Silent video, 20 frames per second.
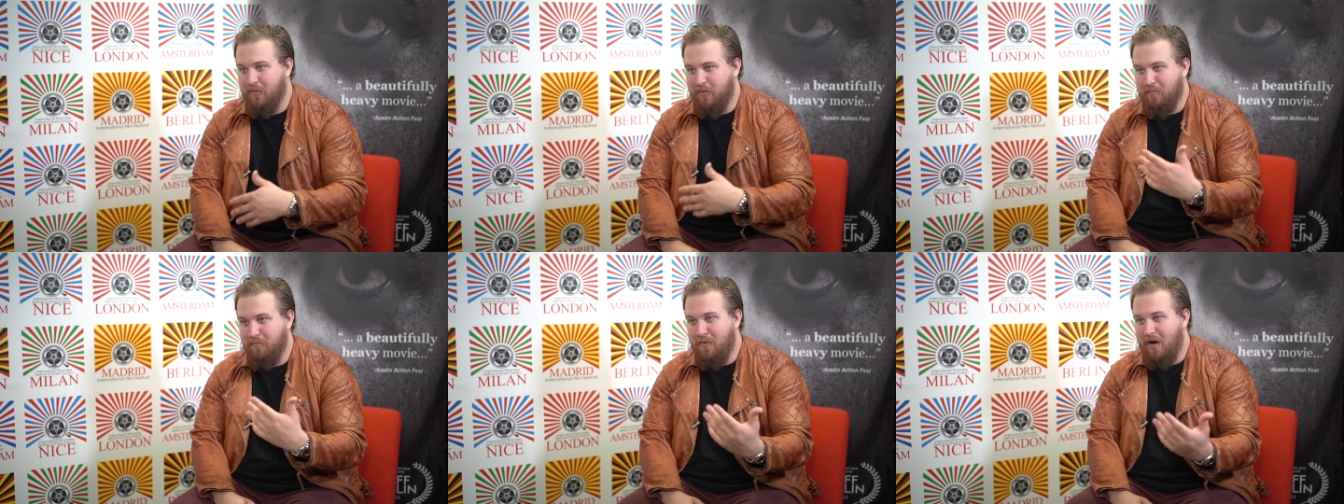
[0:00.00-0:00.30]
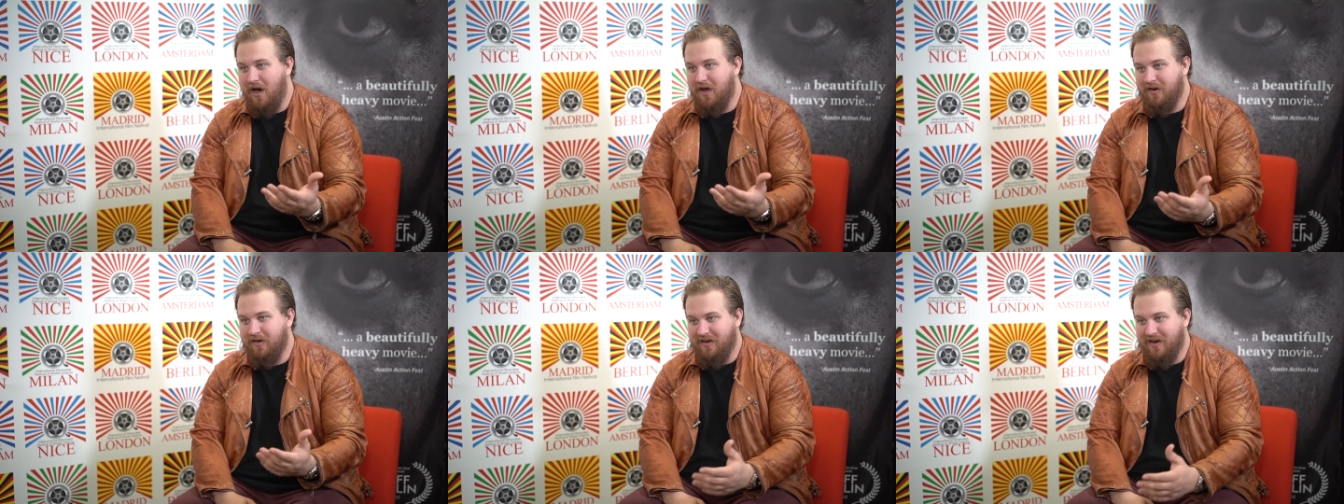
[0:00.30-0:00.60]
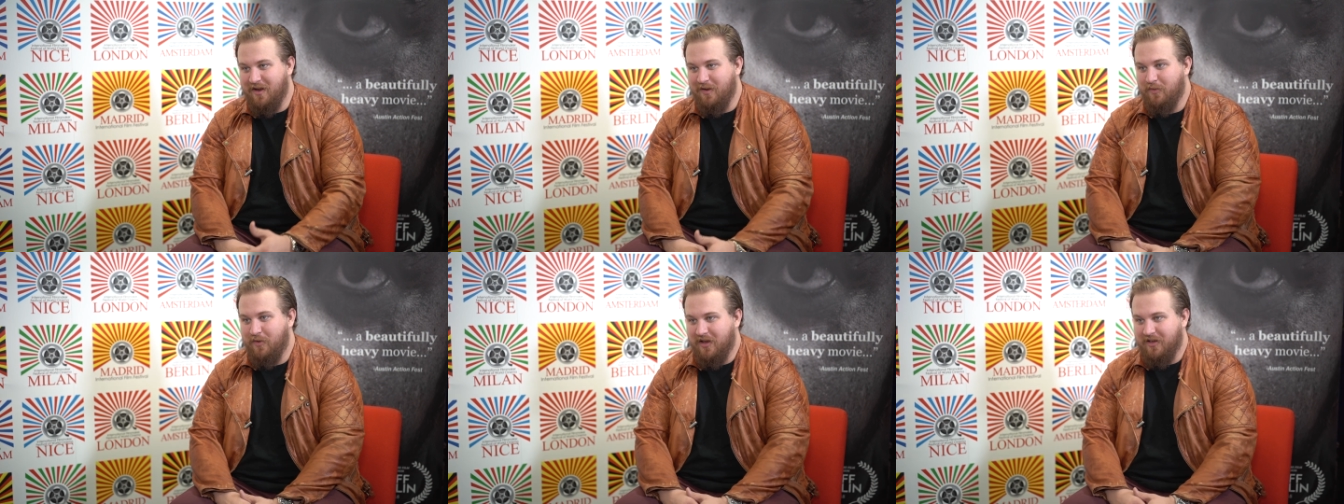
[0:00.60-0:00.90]
or modern
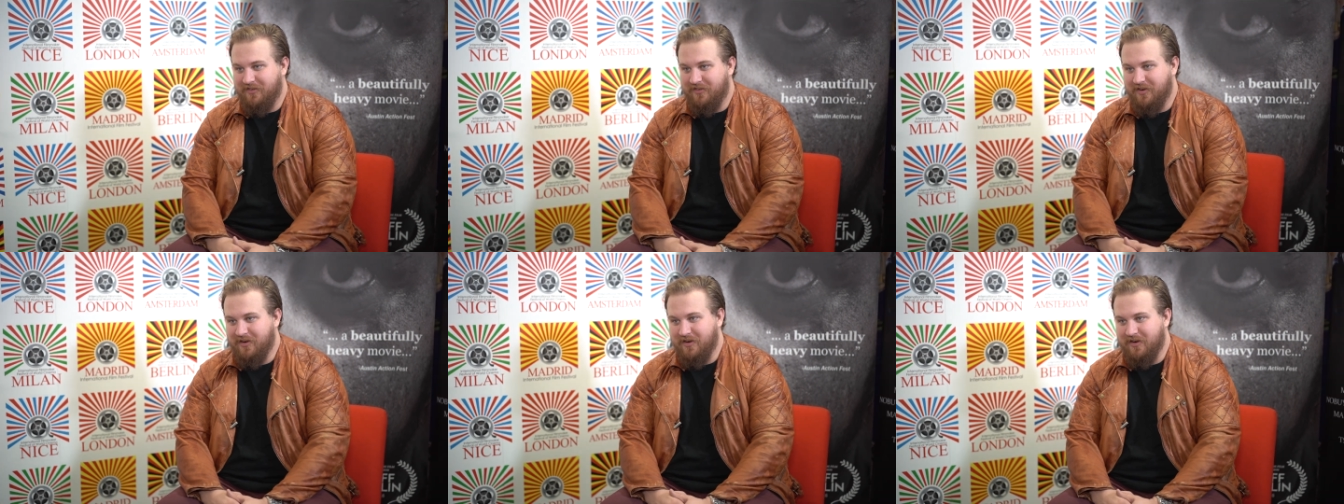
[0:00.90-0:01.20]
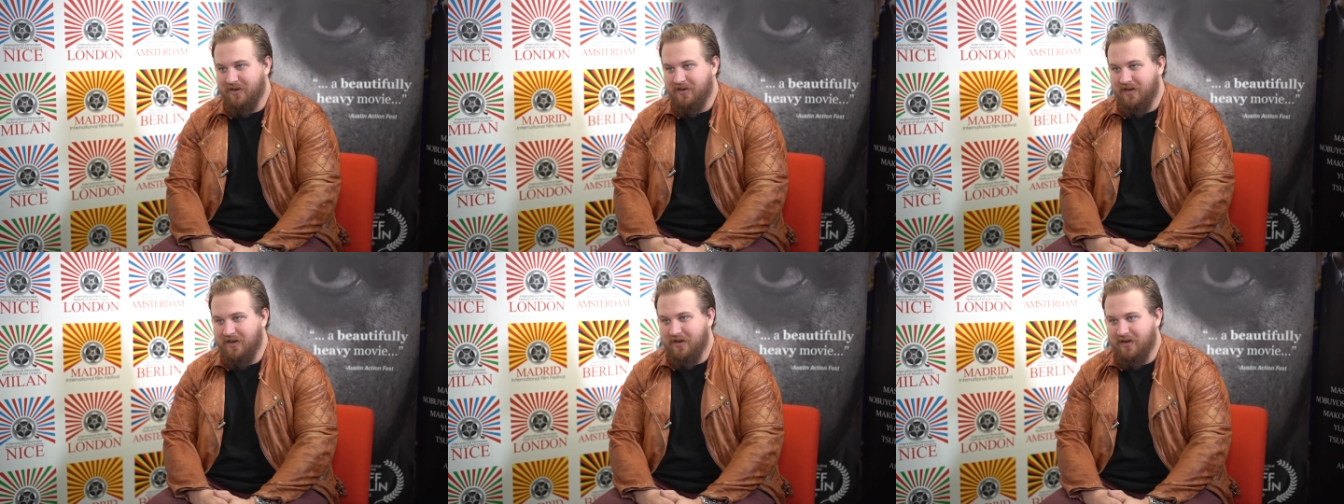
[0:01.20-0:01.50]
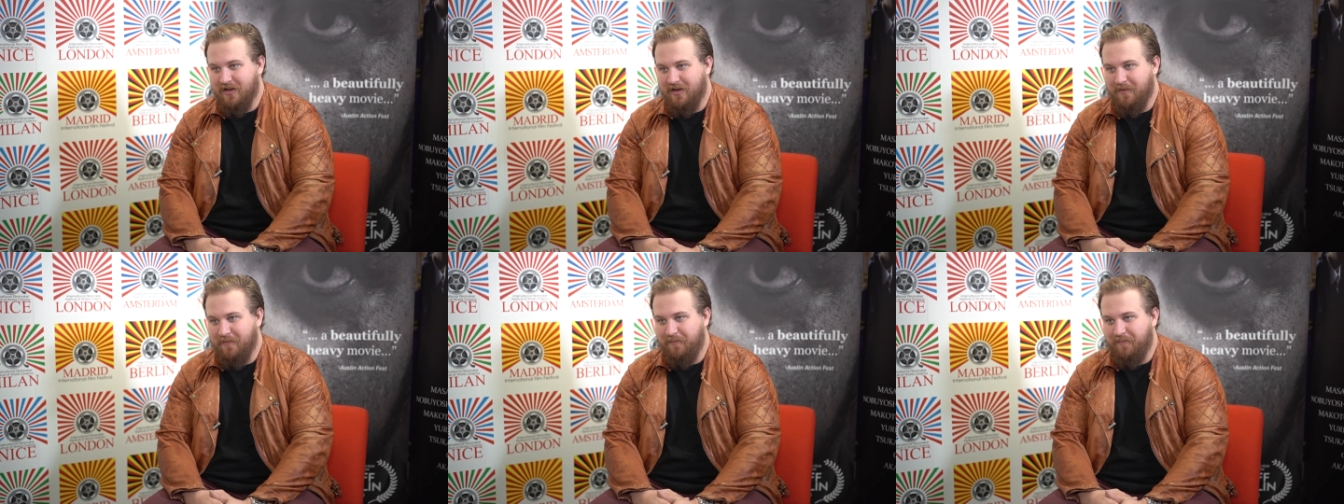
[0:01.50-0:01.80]
day Western,
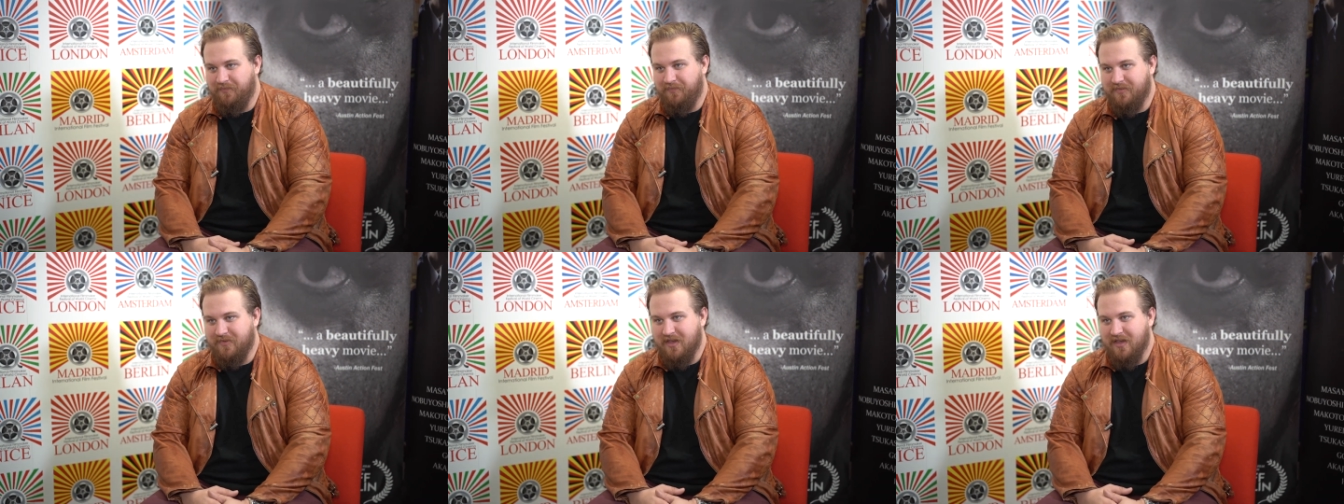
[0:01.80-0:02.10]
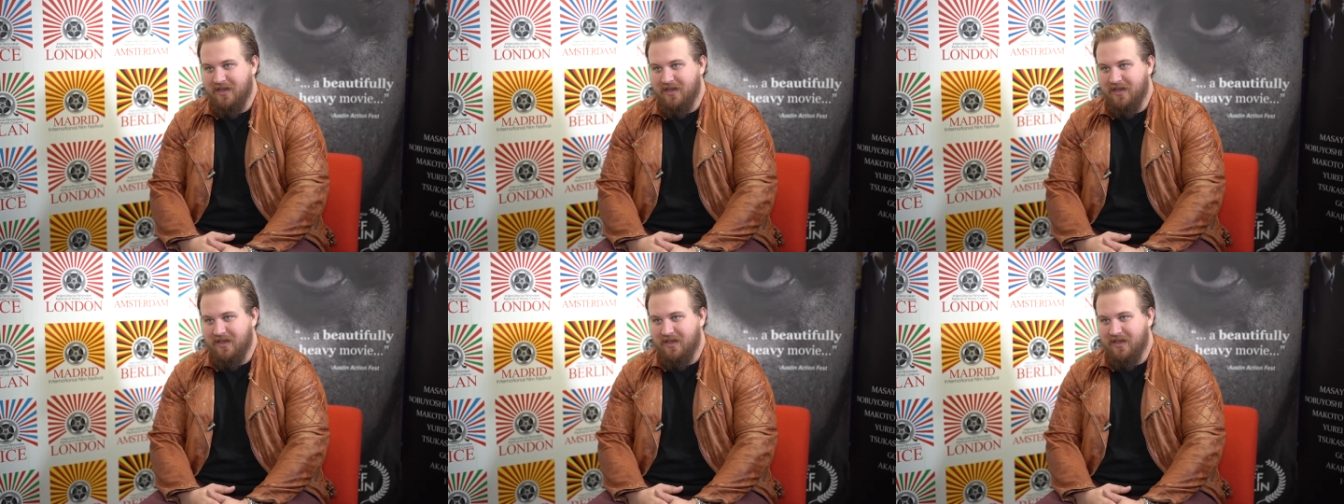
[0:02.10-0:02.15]
and